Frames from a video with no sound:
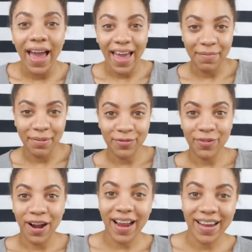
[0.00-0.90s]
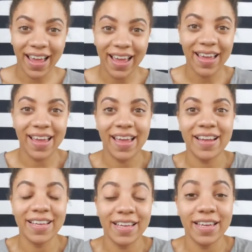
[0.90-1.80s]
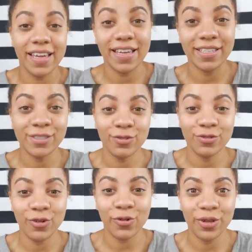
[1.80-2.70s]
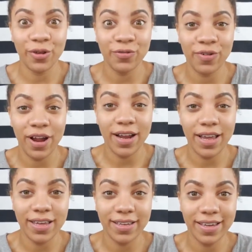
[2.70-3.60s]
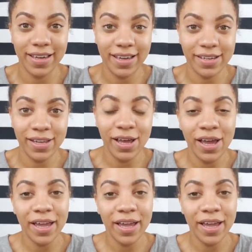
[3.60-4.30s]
Happy Friday, and it is Tutorial Friday again